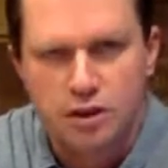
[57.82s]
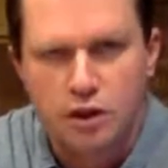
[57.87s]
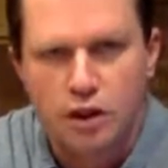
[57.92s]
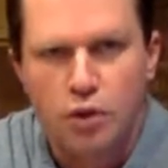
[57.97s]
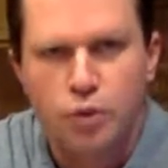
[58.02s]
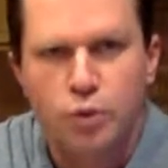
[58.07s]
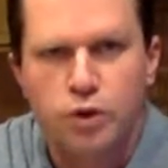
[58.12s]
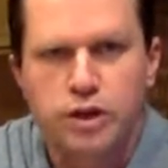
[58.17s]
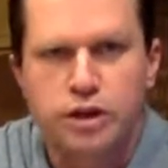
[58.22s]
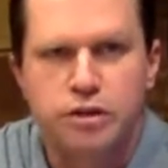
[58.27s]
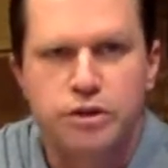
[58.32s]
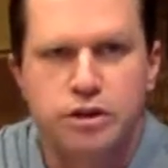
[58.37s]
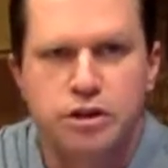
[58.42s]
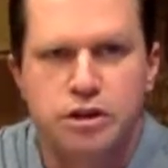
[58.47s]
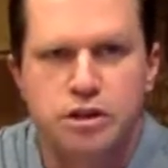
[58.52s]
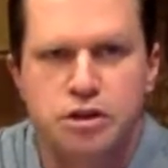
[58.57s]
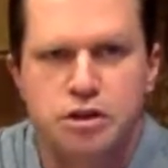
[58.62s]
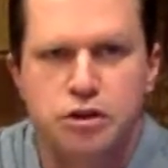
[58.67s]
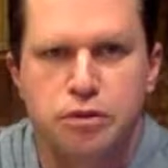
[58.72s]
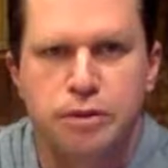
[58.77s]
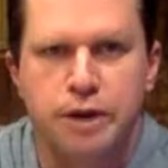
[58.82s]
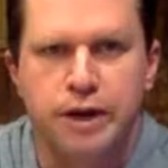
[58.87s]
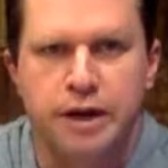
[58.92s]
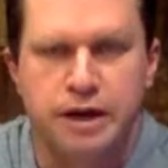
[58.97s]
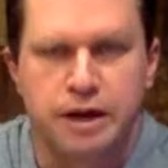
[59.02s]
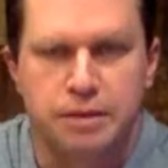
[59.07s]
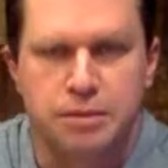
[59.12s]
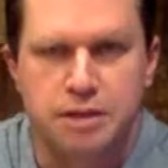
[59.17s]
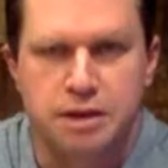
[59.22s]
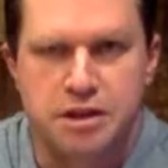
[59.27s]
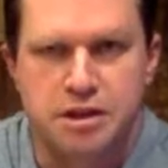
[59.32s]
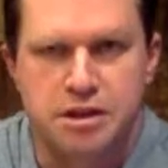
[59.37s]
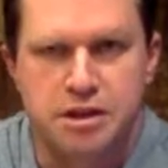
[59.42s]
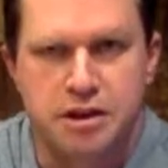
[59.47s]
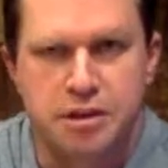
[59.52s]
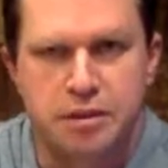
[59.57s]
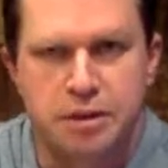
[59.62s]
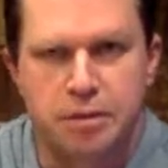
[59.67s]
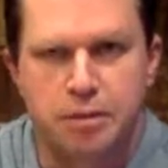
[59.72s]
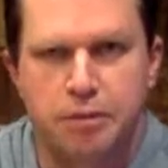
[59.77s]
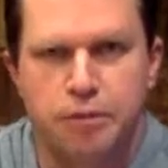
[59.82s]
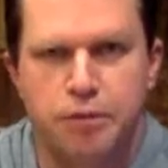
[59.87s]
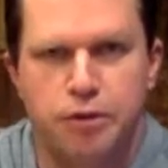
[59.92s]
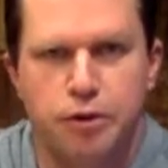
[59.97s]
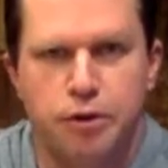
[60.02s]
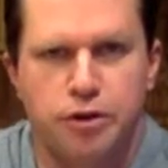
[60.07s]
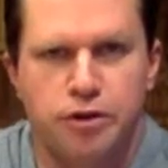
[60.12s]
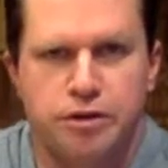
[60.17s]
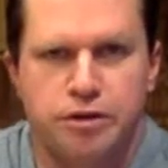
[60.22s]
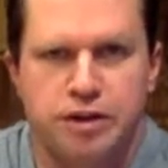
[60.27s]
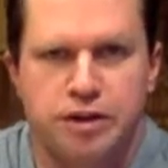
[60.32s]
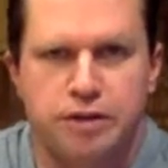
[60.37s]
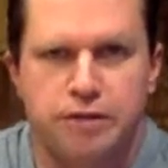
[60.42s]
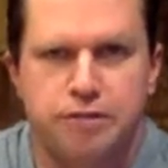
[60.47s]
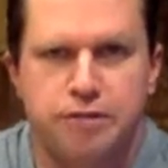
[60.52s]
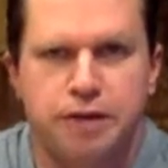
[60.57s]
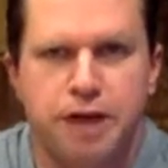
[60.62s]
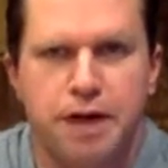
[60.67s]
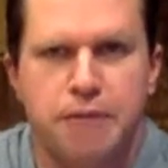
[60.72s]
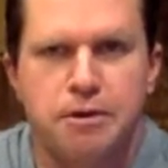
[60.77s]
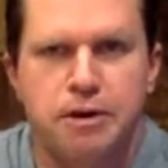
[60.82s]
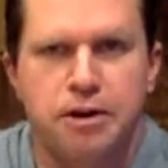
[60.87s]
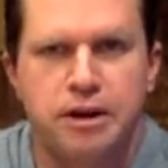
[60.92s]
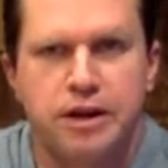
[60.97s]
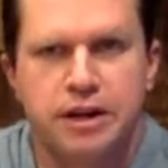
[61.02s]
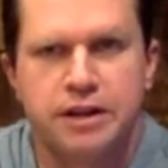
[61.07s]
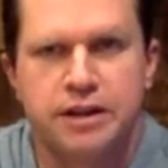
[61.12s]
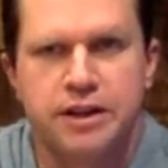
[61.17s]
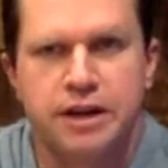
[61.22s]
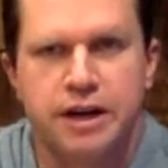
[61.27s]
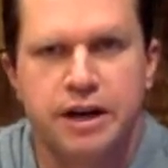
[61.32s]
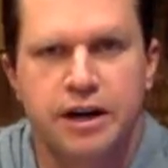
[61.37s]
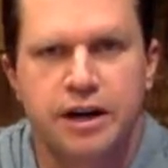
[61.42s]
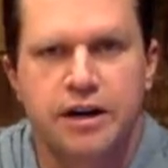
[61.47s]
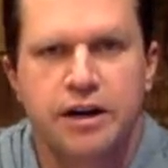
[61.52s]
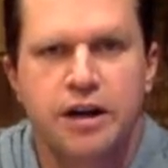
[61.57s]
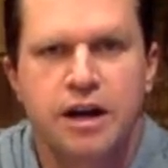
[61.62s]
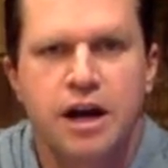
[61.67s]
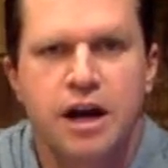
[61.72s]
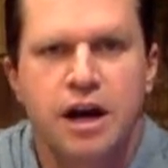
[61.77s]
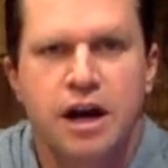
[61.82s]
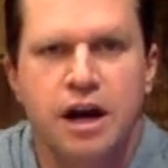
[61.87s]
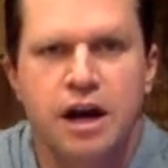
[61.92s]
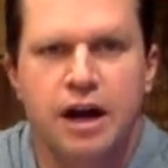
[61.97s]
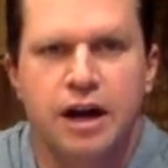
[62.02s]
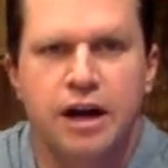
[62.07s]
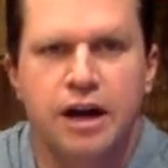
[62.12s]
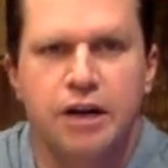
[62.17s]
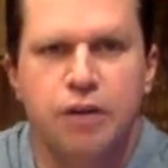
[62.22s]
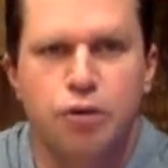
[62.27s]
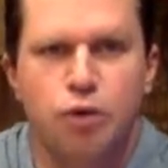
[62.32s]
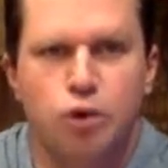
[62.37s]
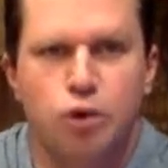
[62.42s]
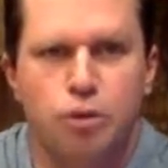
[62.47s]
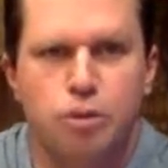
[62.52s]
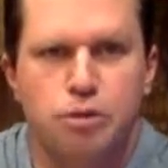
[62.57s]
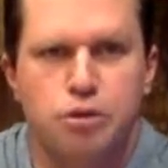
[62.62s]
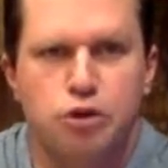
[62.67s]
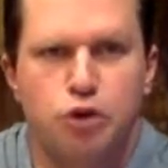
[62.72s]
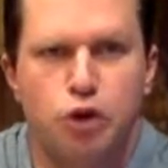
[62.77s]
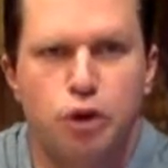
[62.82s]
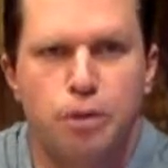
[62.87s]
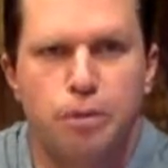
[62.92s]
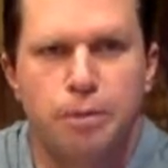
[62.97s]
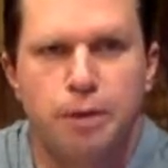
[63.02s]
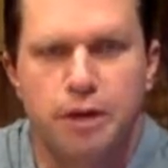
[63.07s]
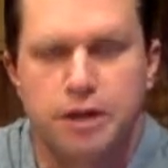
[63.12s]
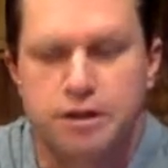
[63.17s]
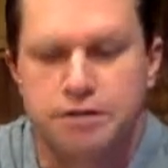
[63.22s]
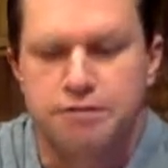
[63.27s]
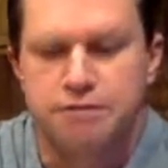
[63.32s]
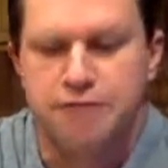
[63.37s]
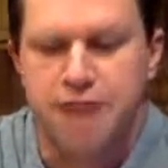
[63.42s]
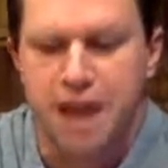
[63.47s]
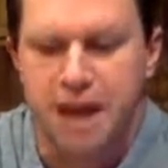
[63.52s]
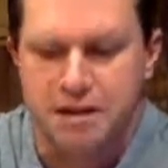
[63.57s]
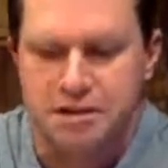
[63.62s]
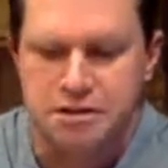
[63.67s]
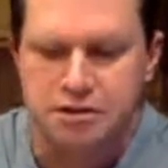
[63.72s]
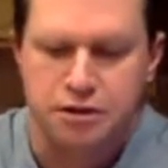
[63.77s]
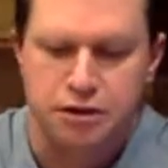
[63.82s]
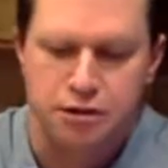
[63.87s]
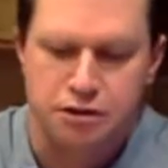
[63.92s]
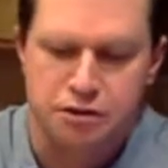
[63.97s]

when you consume on an empty stomach before there's any fiber in there, it will absorb much faster.